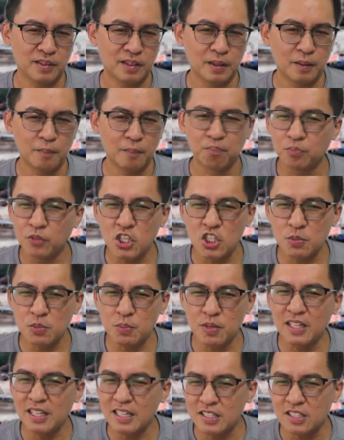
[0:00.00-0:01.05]
This means
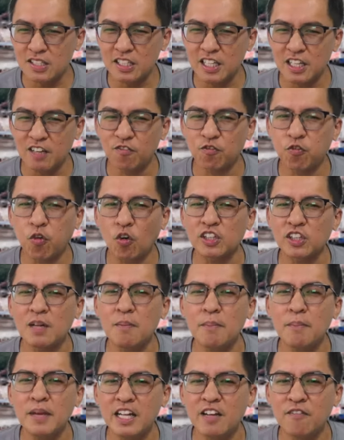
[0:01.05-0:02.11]
easily 14
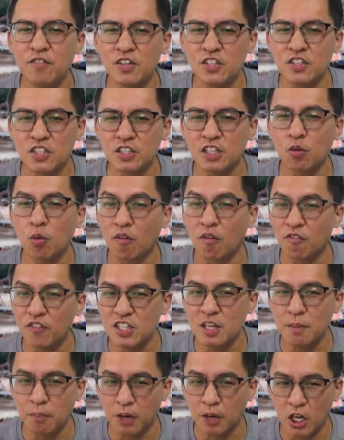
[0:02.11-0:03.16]
million visitors will visit
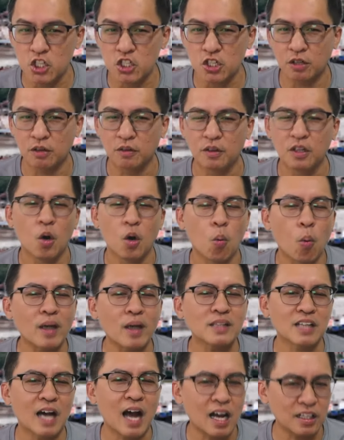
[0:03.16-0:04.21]
Malaysia once the
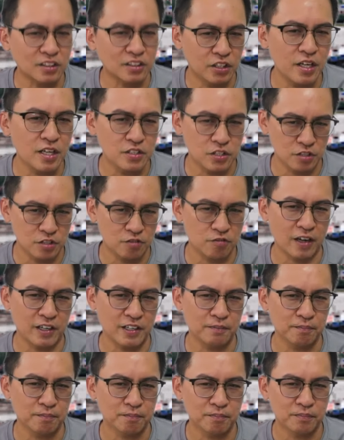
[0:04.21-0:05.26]
RTS is running.
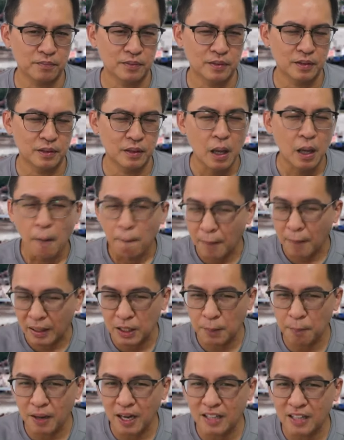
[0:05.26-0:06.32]

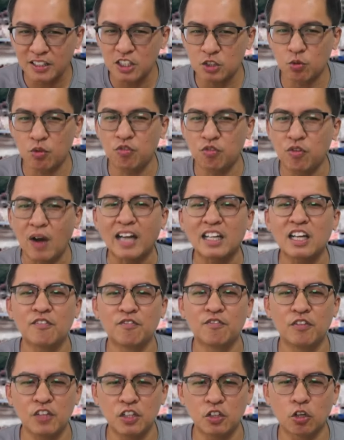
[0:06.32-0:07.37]
Multiply this with
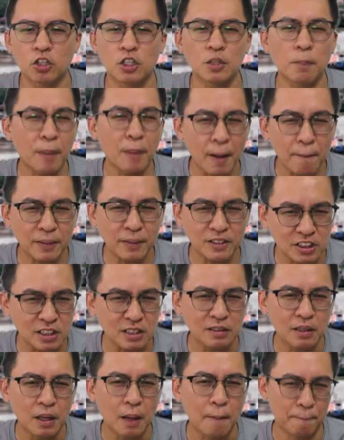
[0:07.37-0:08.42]
$150 per person
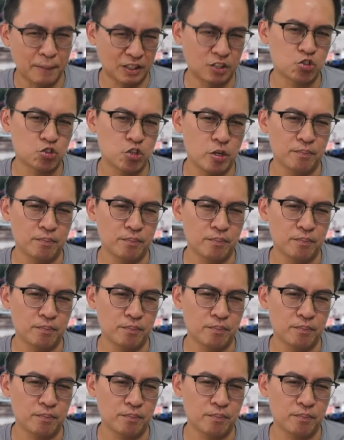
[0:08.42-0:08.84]
per trip,